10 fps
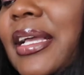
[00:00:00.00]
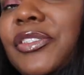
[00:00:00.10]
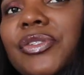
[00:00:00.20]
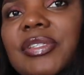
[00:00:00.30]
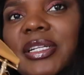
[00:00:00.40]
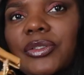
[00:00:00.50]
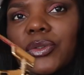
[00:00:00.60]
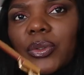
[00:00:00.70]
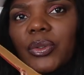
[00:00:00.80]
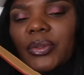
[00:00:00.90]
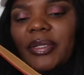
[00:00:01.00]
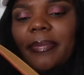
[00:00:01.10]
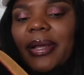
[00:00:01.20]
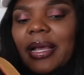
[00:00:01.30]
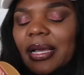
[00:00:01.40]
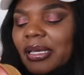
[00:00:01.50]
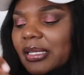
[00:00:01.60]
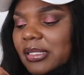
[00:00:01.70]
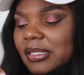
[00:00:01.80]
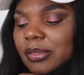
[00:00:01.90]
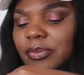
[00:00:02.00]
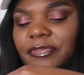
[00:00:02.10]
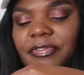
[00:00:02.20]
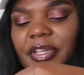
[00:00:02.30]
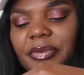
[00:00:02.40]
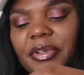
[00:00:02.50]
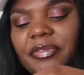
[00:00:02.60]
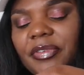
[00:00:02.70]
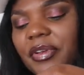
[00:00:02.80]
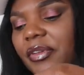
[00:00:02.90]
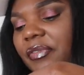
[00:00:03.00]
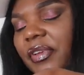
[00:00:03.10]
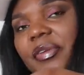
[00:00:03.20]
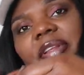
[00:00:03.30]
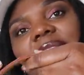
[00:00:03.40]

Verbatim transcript: i just adore the bag it's very very very